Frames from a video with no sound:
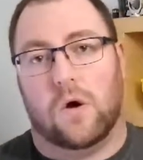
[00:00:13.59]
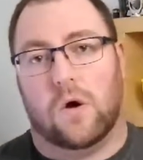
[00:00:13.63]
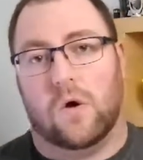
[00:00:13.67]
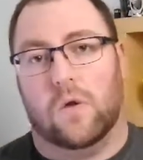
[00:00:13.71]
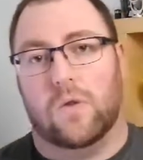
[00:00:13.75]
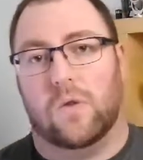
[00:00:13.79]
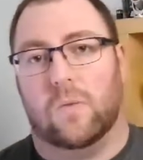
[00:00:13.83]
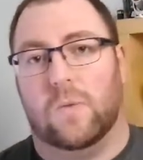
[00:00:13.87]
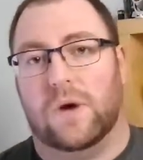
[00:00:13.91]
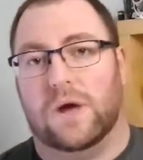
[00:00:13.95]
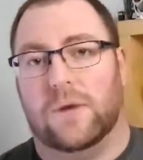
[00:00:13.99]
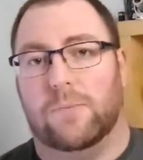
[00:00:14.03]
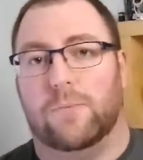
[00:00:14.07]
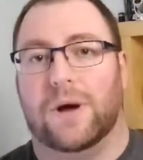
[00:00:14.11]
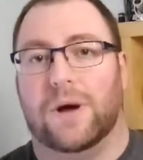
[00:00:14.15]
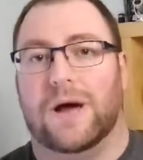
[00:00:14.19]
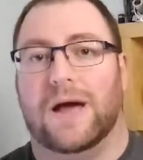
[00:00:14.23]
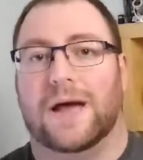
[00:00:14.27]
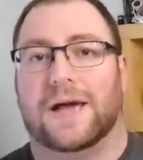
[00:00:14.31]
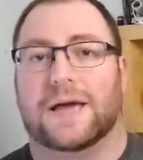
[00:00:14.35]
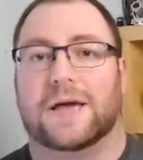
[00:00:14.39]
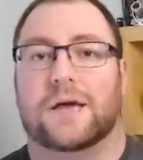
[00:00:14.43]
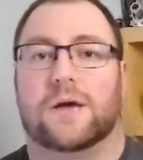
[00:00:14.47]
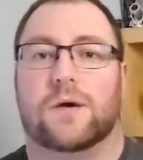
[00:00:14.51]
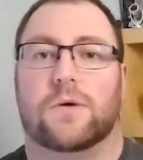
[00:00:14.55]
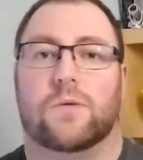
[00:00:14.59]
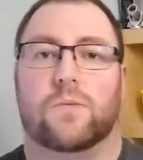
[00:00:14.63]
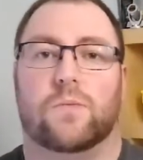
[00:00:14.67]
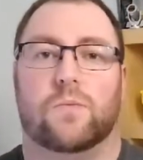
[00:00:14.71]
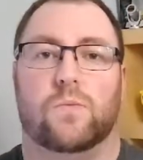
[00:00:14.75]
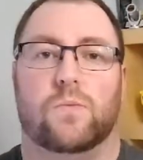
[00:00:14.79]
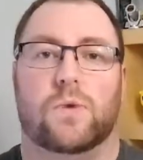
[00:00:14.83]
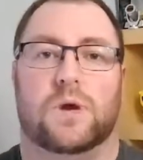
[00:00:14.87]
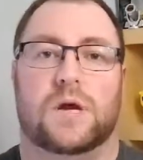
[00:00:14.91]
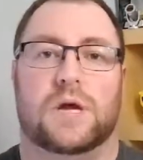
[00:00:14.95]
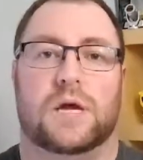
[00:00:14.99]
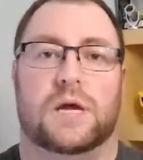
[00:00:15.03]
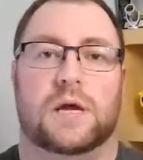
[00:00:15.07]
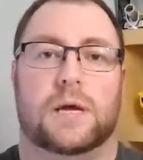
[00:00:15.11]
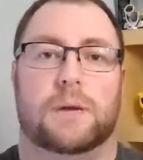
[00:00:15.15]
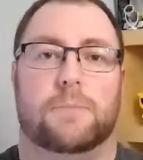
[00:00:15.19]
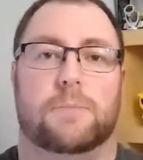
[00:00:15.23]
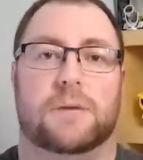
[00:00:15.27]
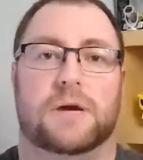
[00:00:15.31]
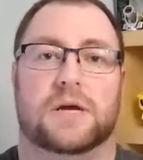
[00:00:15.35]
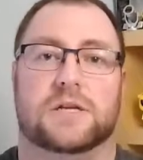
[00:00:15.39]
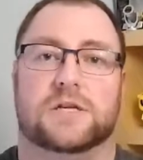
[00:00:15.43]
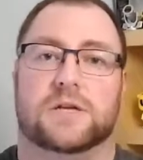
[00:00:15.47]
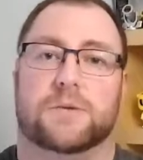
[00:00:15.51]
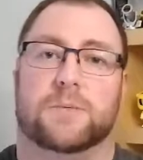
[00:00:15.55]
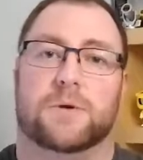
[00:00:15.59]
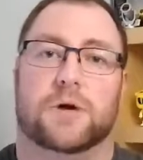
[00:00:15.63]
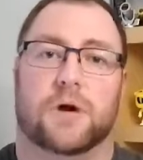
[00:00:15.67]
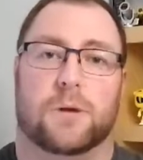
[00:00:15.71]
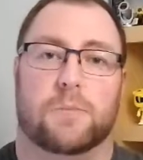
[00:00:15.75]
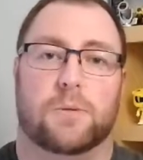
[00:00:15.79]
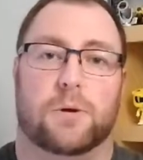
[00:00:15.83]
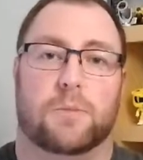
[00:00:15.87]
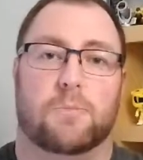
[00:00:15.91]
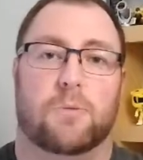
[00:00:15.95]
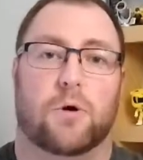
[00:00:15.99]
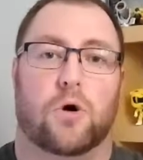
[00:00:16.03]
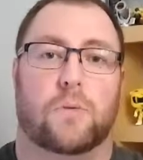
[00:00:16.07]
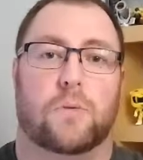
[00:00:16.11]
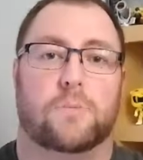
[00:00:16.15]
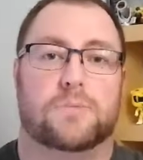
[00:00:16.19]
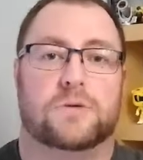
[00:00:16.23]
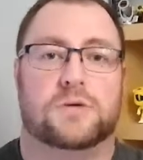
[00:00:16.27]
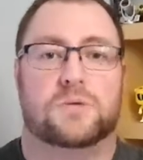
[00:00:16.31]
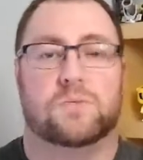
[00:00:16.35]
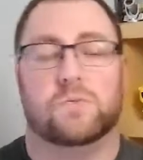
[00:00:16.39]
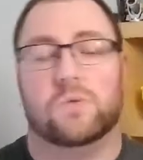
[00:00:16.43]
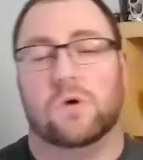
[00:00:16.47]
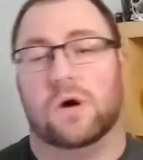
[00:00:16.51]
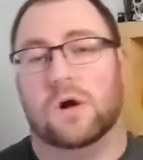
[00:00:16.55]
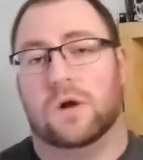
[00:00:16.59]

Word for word: On the way back we picked up a couple of pops.